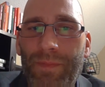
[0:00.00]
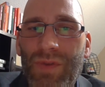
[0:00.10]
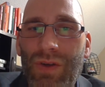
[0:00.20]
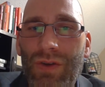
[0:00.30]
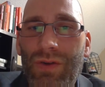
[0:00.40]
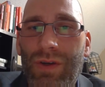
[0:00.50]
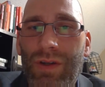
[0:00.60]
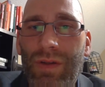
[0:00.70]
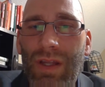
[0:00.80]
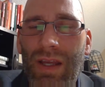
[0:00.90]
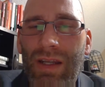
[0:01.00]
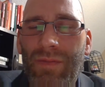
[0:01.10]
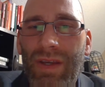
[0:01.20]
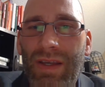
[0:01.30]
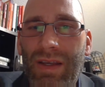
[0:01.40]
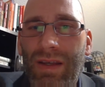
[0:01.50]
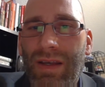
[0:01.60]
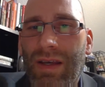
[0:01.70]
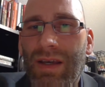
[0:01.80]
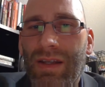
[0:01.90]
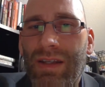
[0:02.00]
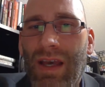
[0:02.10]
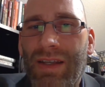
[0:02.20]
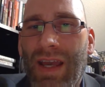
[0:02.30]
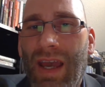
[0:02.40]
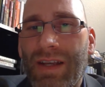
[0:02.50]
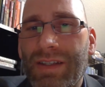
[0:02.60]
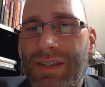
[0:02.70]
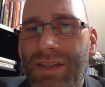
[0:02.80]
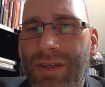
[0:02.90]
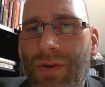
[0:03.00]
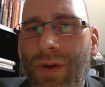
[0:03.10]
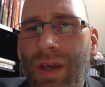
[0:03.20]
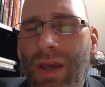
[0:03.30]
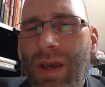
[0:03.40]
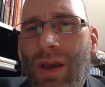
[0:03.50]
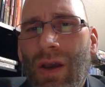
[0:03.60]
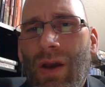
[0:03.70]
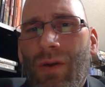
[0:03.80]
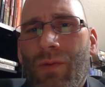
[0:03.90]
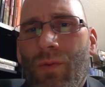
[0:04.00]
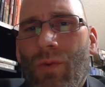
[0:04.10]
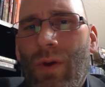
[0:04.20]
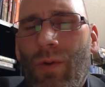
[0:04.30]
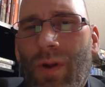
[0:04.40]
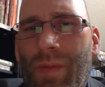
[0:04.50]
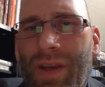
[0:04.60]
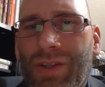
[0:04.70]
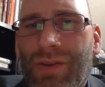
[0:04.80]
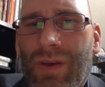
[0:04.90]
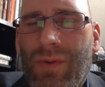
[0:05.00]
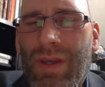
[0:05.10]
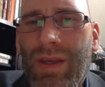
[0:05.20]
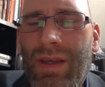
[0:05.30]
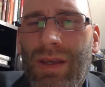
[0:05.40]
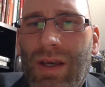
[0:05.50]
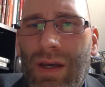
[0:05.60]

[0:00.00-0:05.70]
So you could end up being taxed. And so we'll want to make sure that we